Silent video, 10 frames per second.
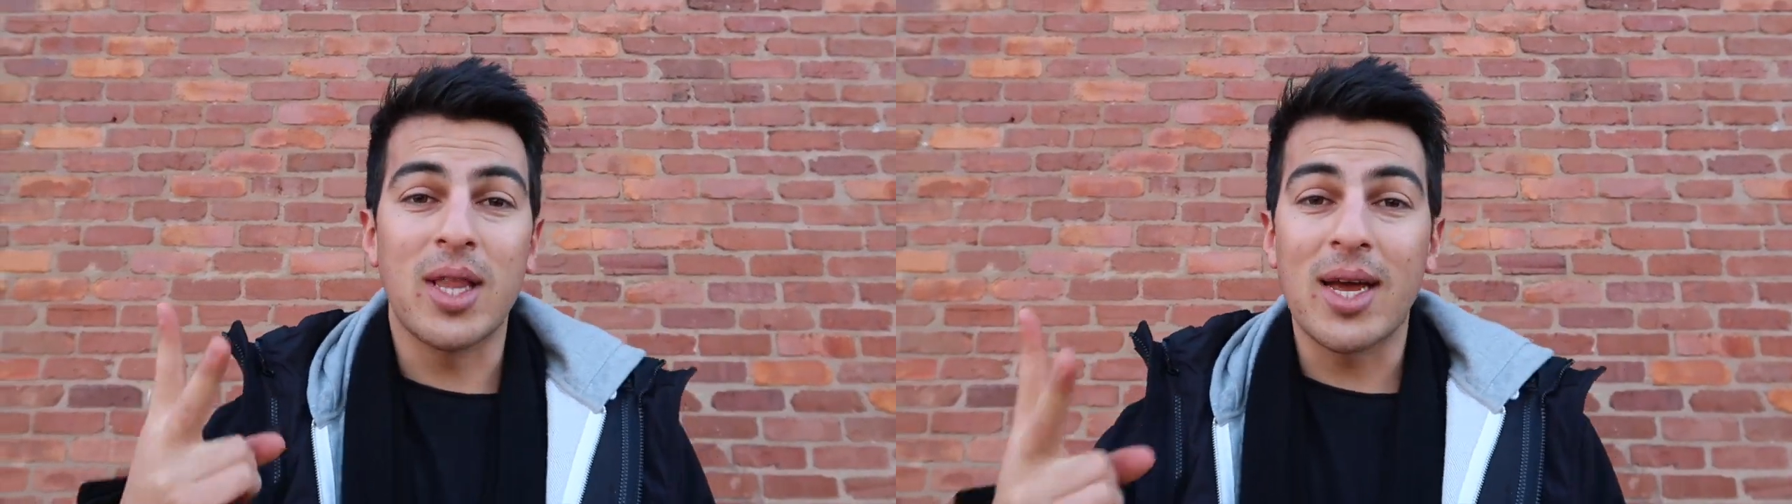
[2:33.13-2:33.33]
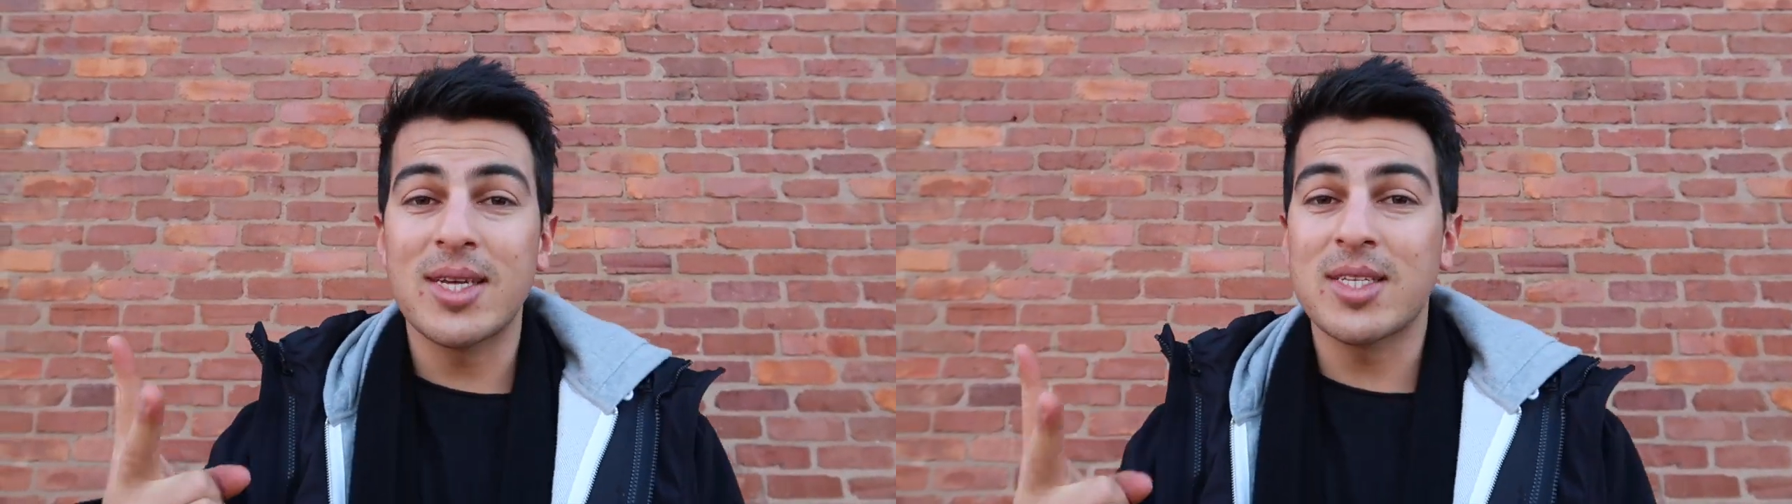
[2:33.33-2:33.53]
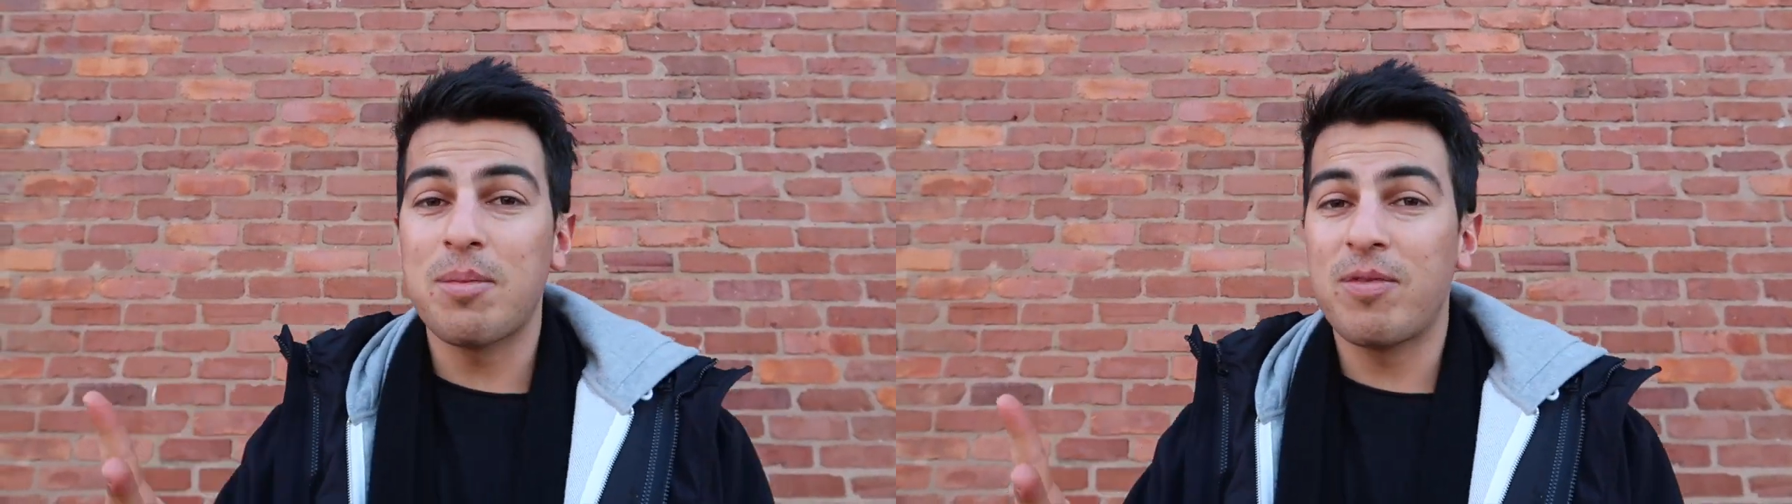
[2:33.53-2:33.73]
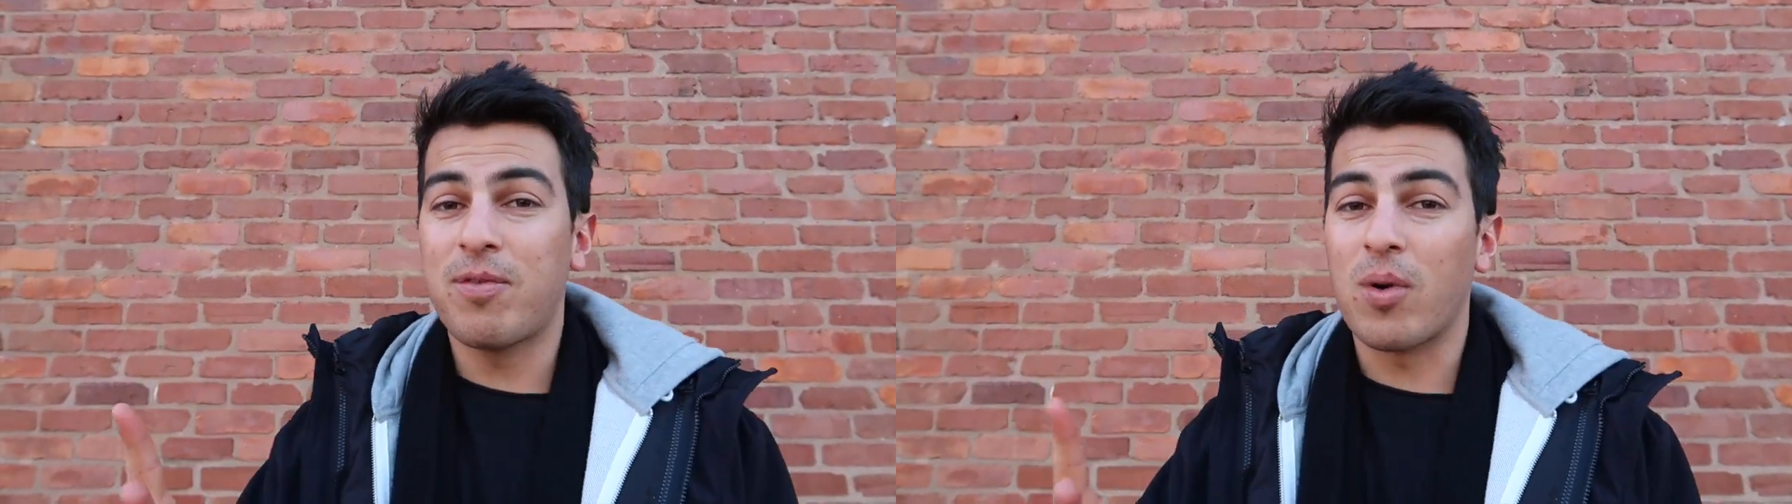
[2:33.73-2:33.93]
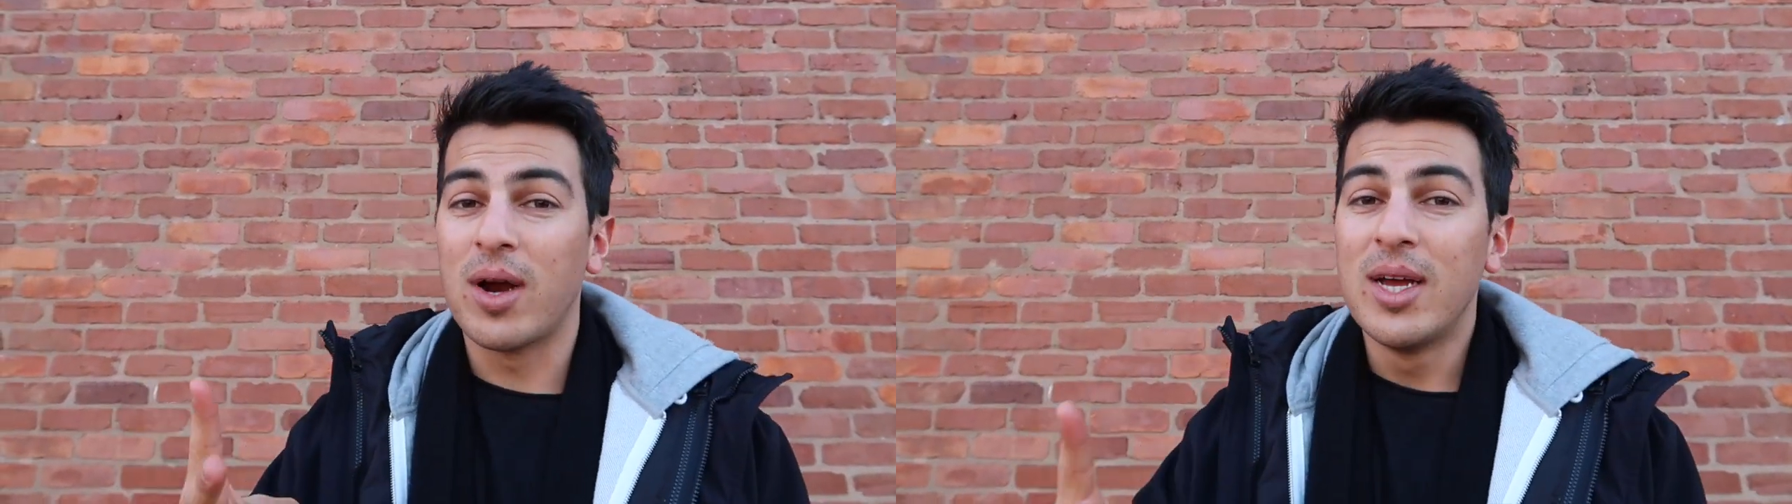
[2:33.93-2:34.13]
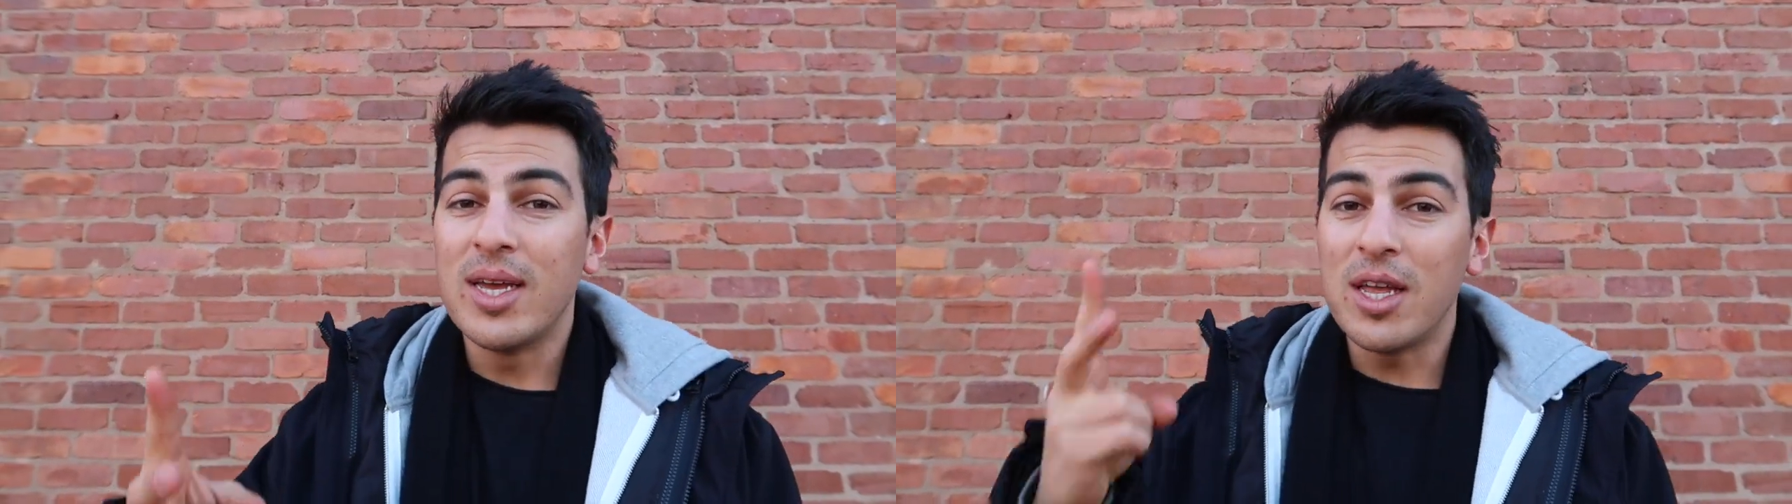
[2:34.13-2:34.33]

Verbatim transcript: like I said before,